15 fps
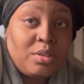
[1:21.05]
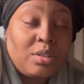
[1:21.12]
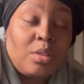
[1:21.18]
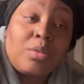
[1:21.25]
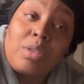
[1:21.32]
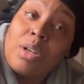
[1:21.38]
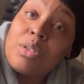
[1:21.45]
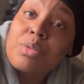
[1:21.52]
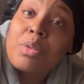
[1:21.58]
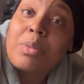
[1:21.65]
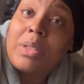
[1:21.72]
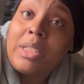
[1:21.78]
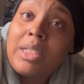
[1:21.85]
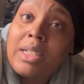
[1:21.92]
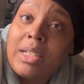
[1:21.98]
So those are
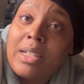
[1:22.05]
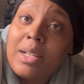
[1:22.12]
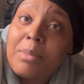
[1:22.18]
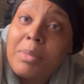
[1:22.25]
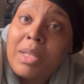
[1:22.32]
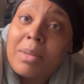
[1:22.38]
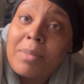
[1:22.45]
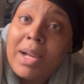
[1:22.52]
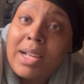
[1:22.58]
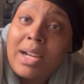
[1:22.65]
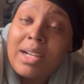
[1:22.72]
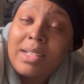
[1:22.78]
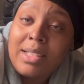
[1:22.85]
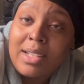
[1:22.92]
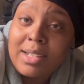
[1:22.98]
really good. Me and my
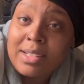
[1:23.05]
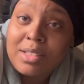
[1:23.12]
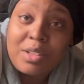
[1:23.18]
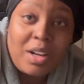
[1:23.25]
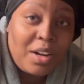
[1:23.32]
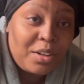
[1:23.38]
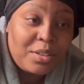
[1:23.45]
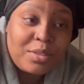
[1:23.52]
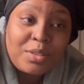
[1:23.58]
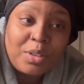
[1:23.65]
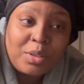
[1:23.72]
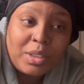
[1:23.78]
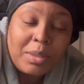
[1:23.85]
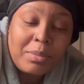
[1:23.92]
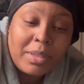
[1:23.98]
youngest daughter
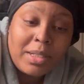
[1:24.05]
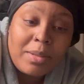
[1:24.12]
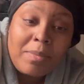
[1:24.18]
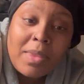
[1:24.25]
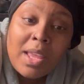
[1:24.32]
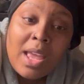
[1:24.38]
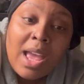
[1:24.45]
told him up.